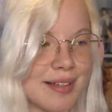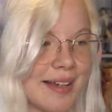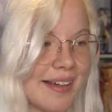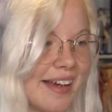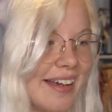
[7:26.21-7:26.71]

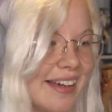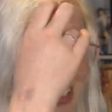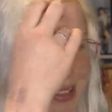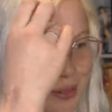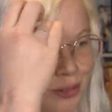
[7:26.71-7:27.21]
Like,
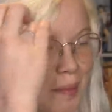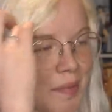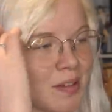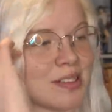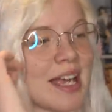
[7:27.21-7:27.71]
they still
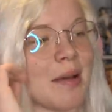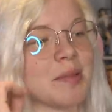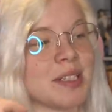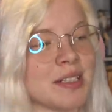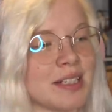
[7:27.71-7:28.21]
dropped those
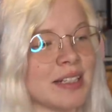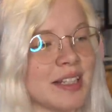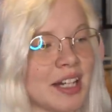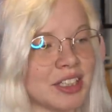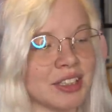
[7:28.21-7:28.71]
hamsters
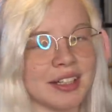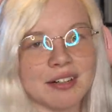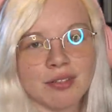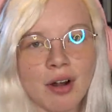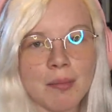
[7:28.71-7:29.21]

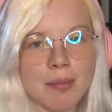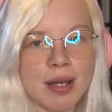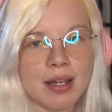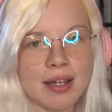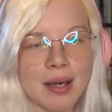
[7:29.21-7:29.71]
intentionally from
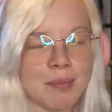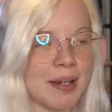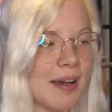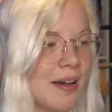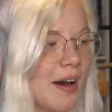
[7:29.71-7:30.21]
a
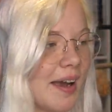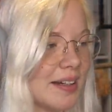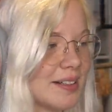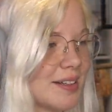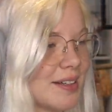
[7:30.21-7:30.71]
big
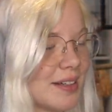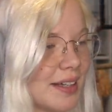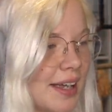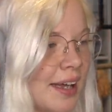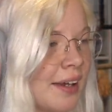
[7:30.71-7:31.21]
height,
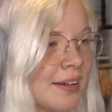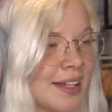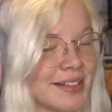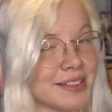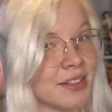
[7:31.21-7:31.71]
and
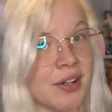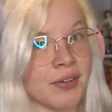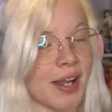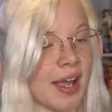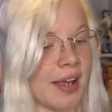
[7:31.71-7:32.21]
that's not
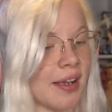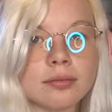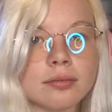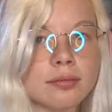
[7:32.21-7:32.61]
okay.